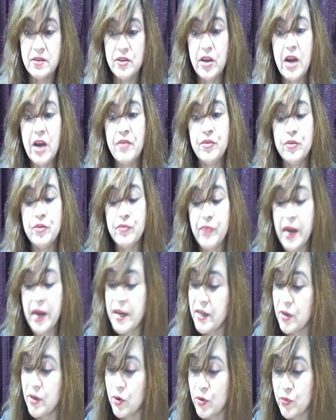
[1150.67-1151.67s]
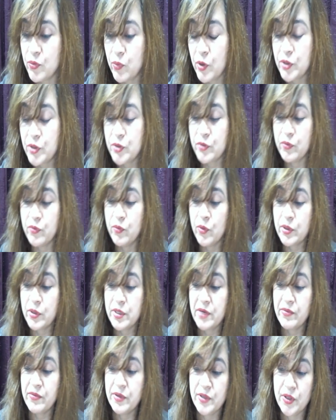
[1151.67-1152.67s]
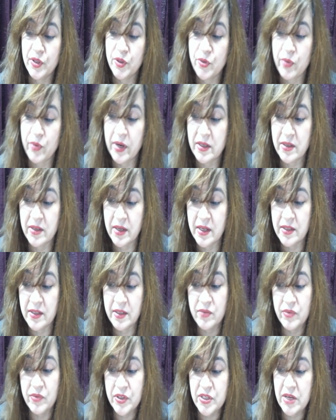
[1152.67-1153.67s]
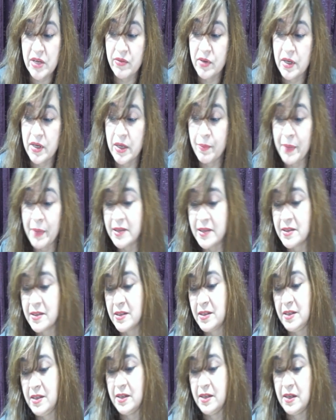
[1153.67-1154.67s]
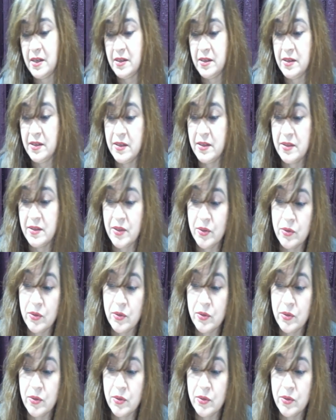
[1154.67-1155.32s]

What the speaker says: You have to find out whatever the threat is, in whichever capacity that it is,